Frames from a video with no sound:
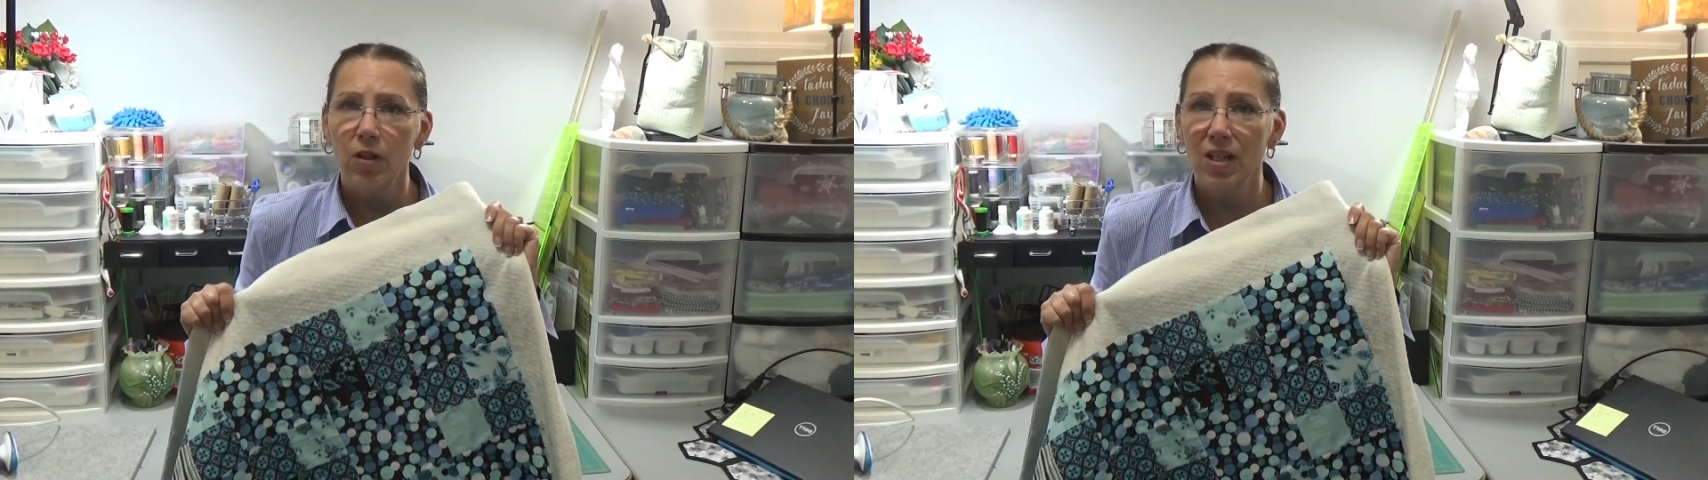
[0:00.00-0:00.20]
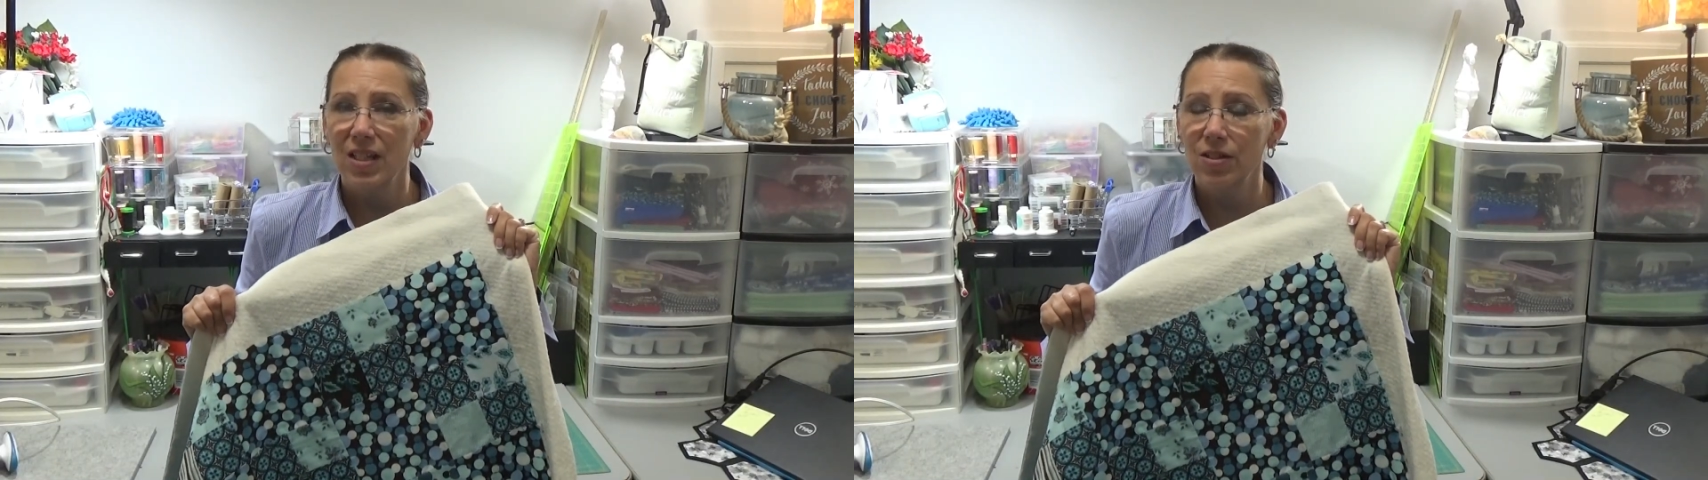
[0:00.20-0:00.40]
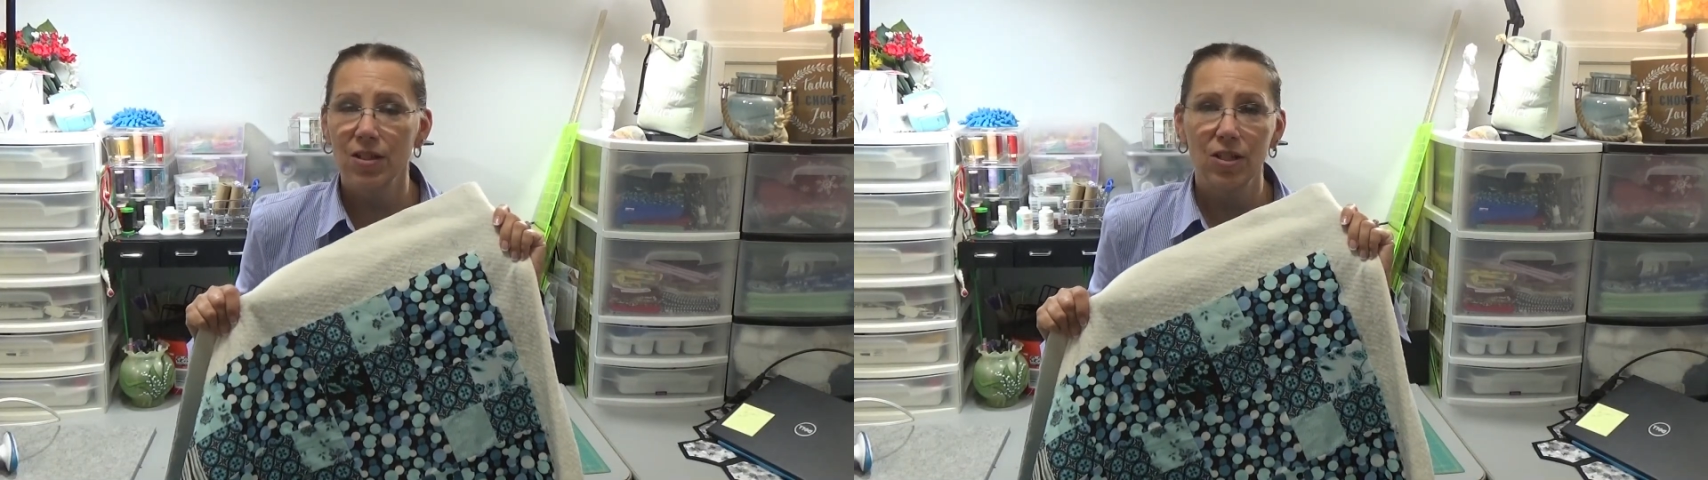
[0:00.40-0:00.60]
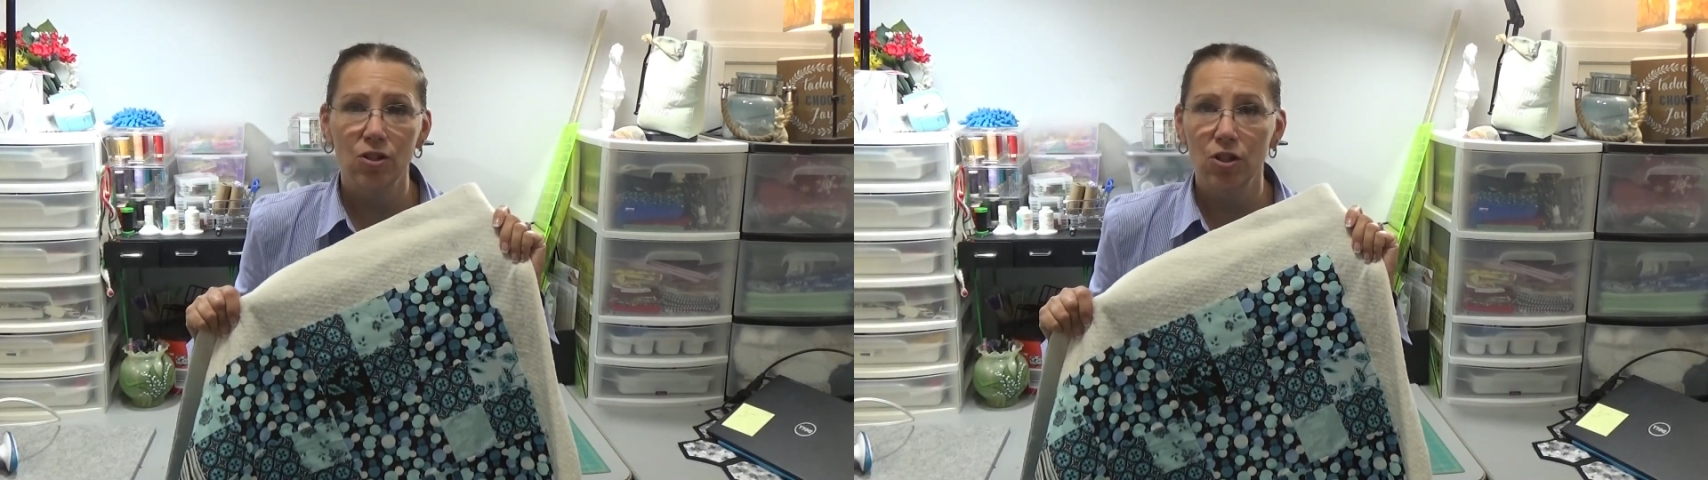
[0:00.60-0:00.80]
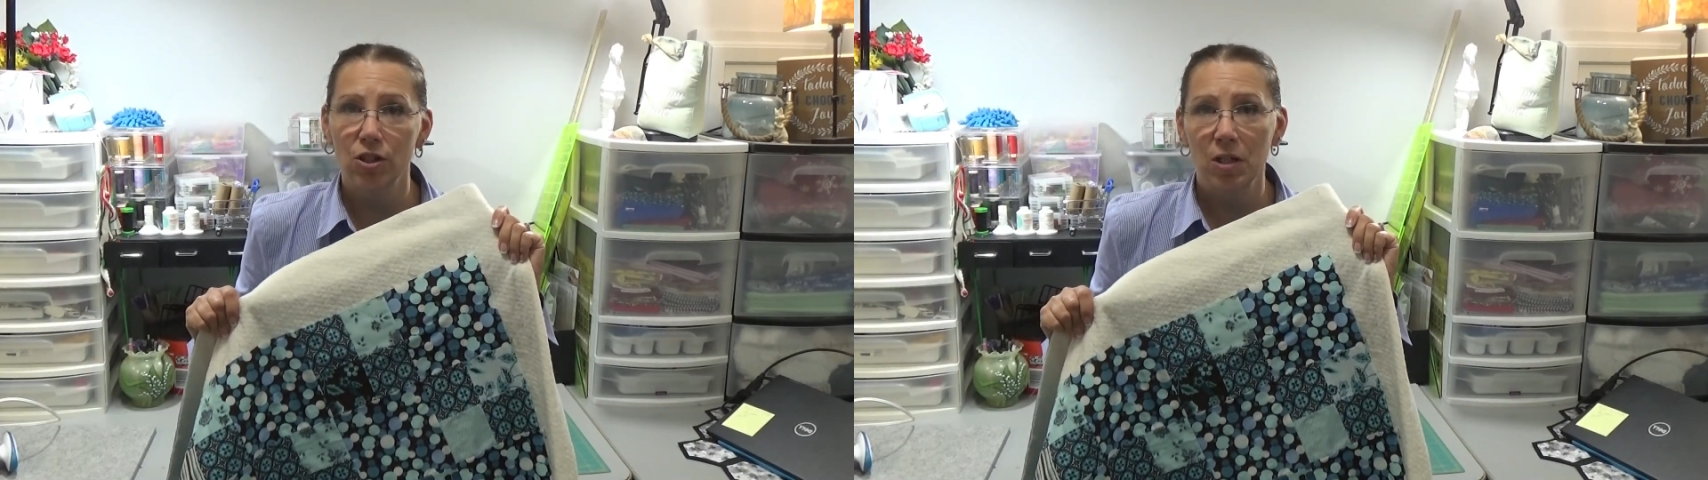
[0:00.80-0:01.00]
it's
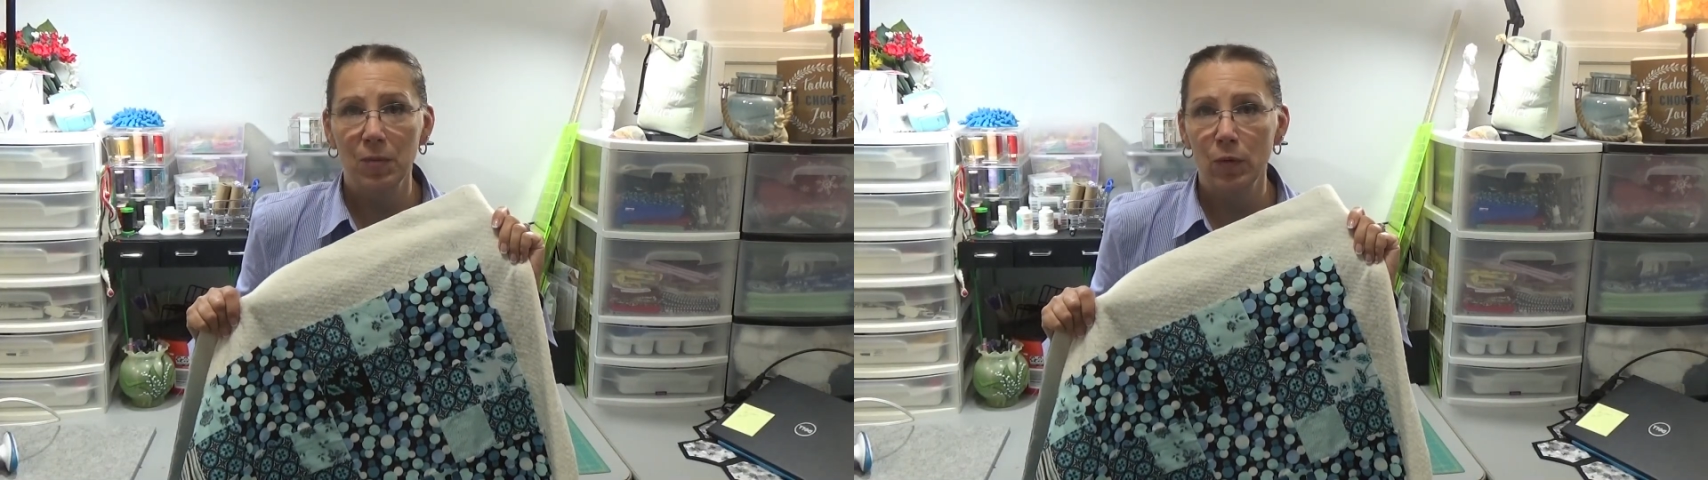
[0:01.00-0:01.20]
just going to be